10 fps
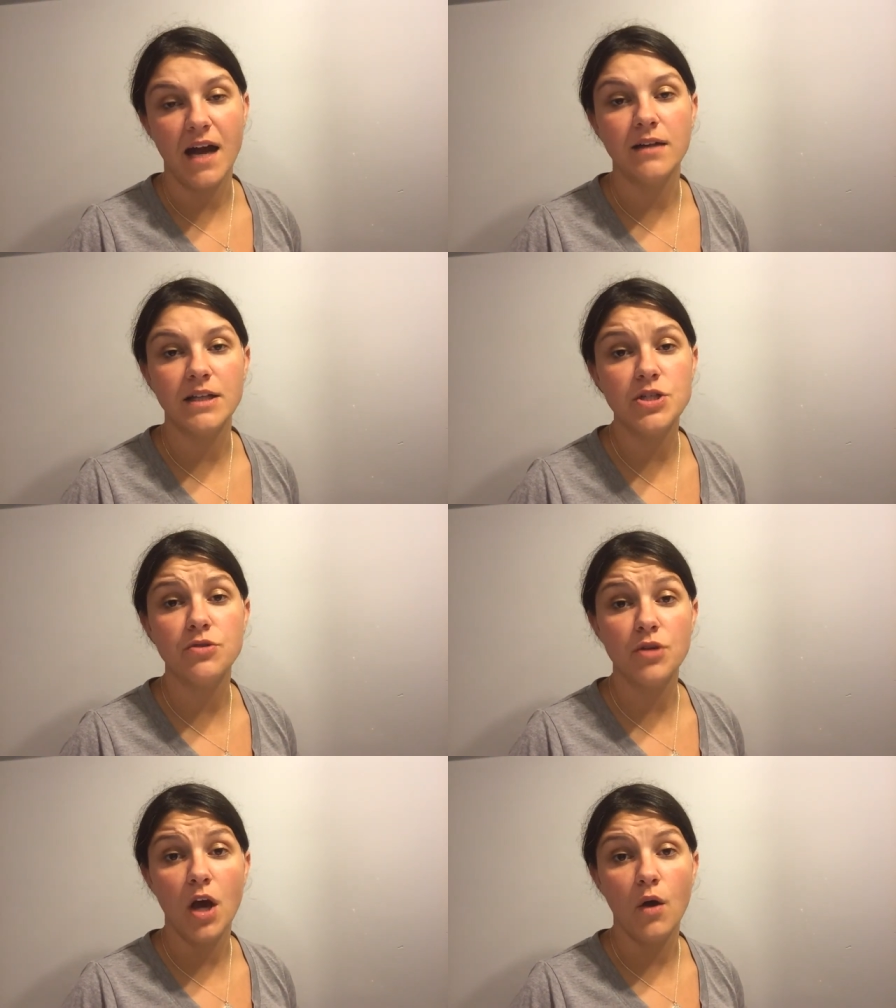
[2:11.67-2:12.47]
I'll let
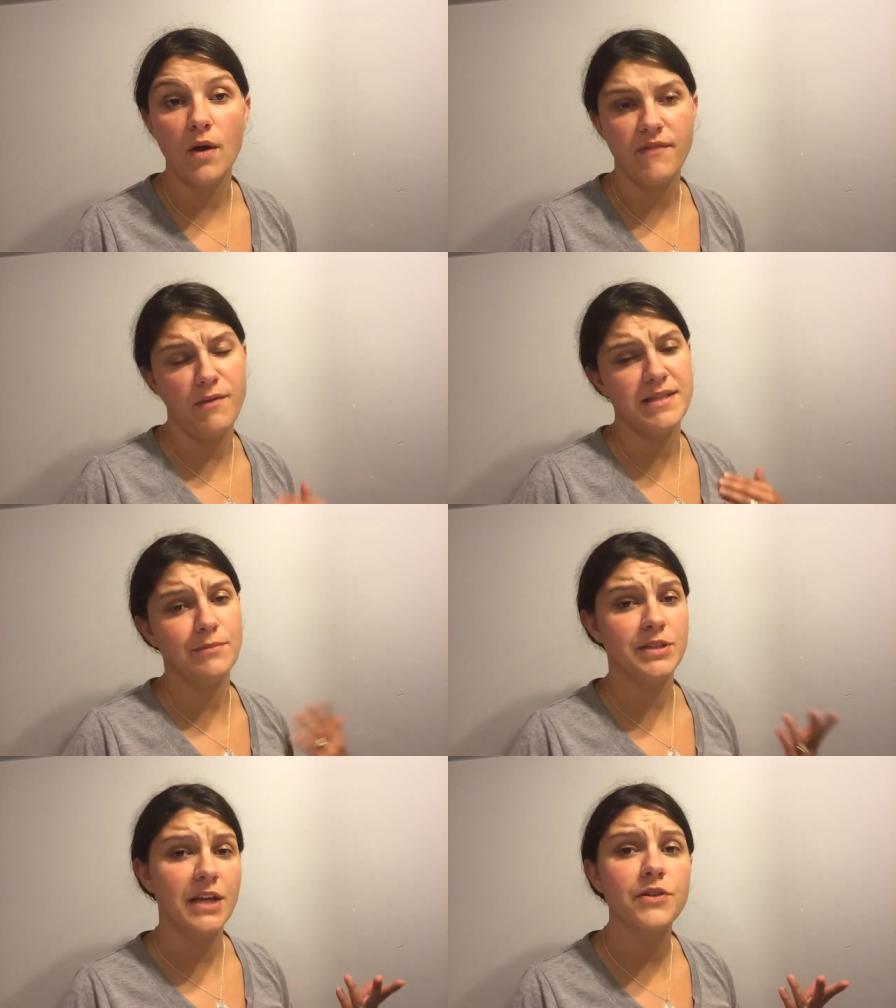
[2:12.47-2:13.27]
you know if I was
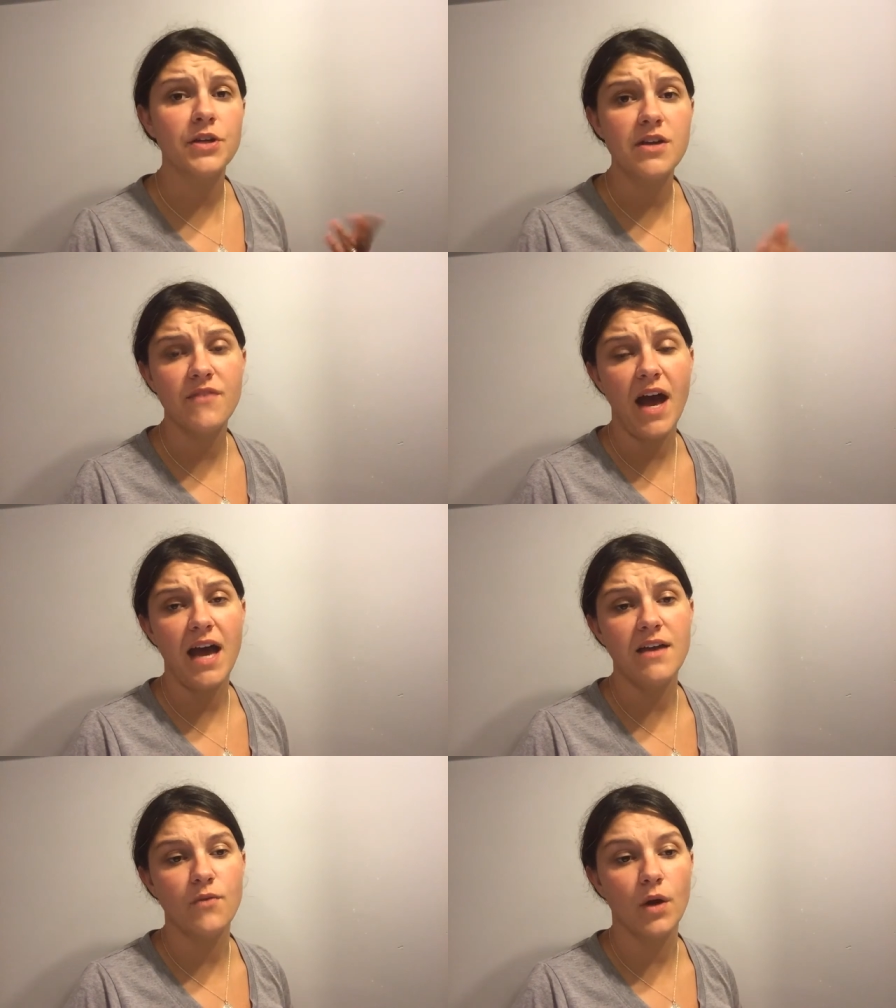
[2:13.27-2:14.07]
able to get
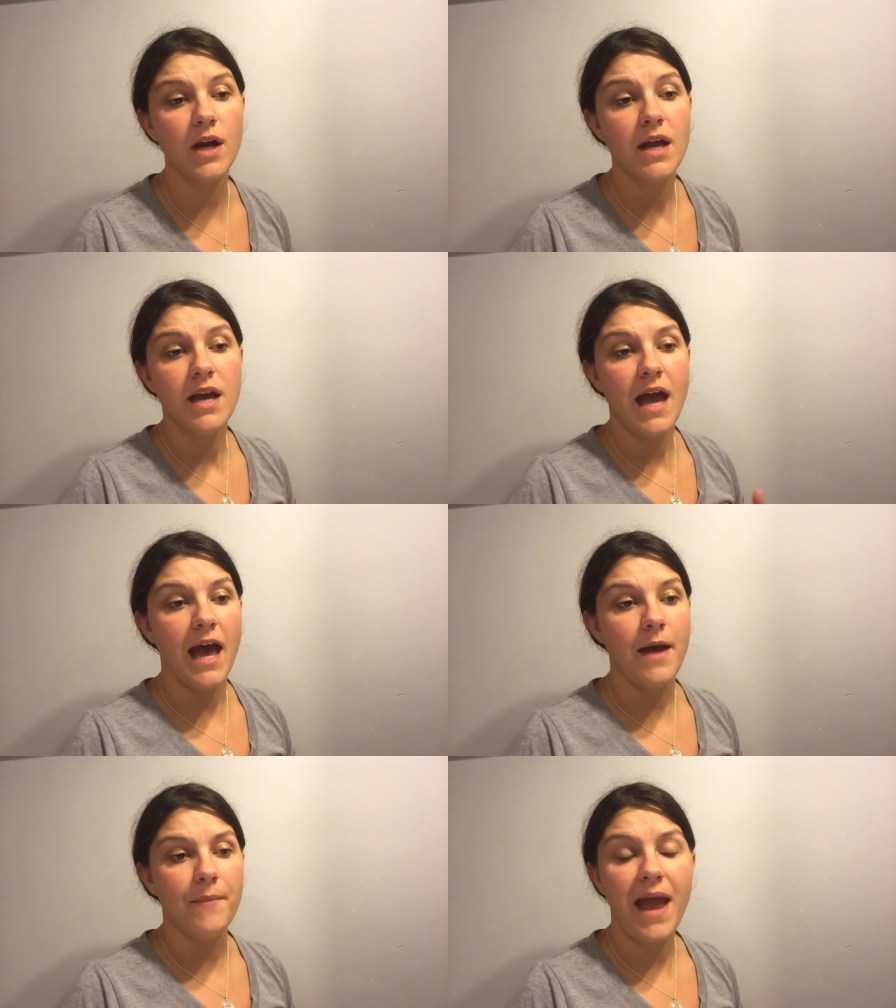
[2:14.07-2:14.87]
35 or
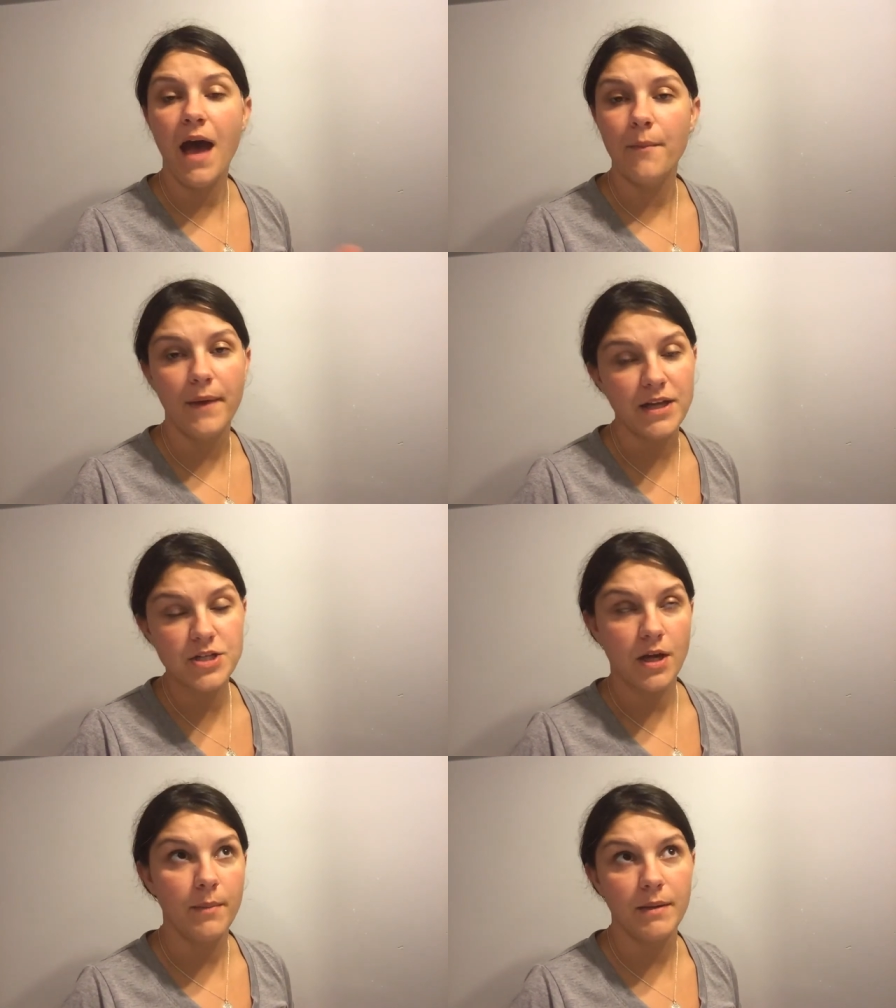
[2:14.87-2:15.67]
um, how
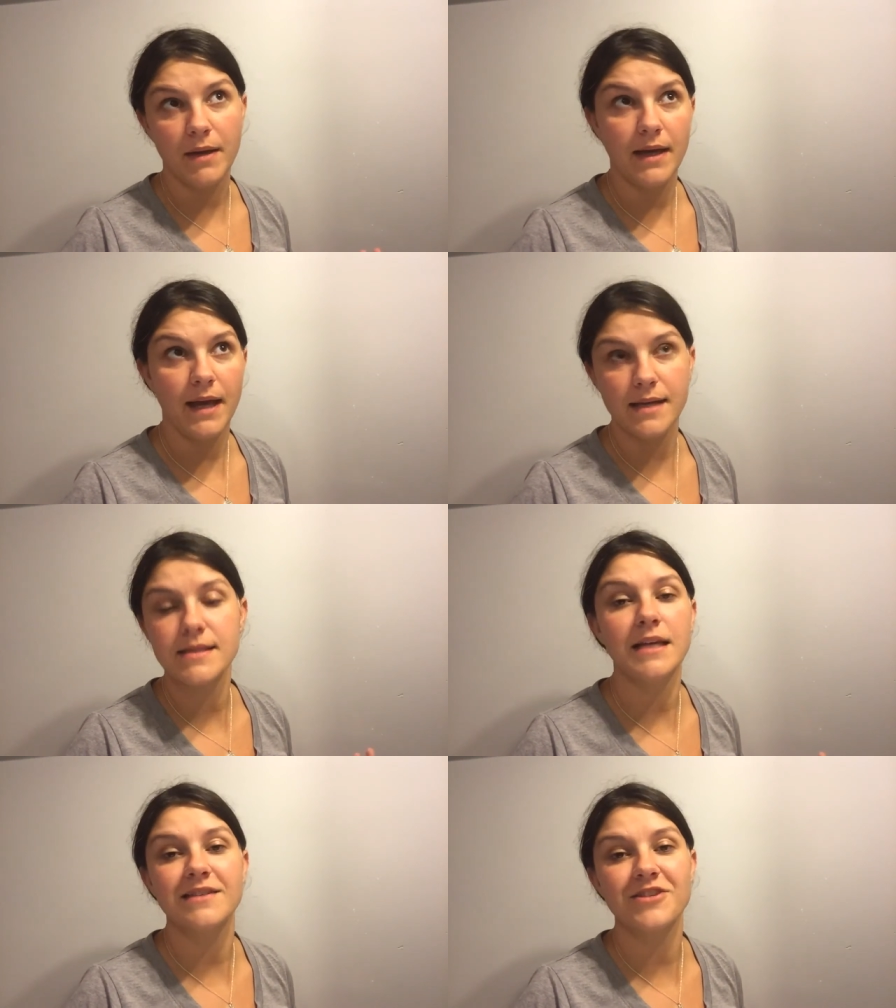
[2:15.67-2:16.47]
much, how big my
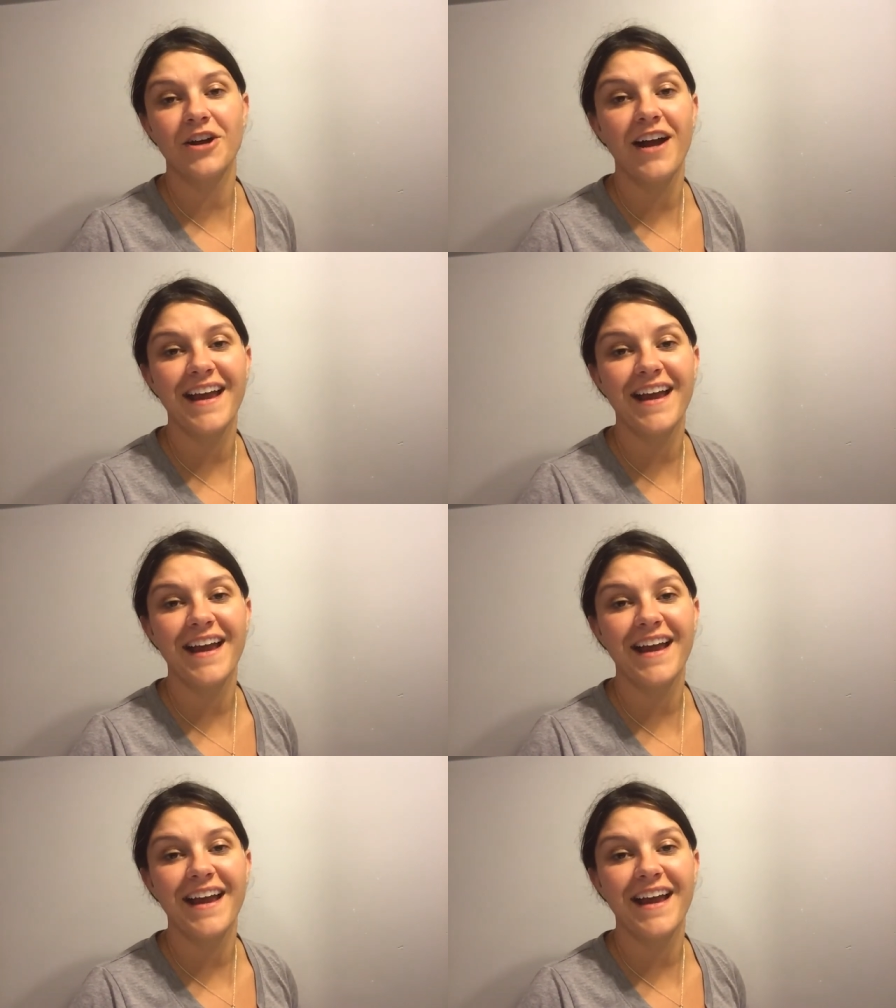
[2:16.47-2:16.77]
gas cans are,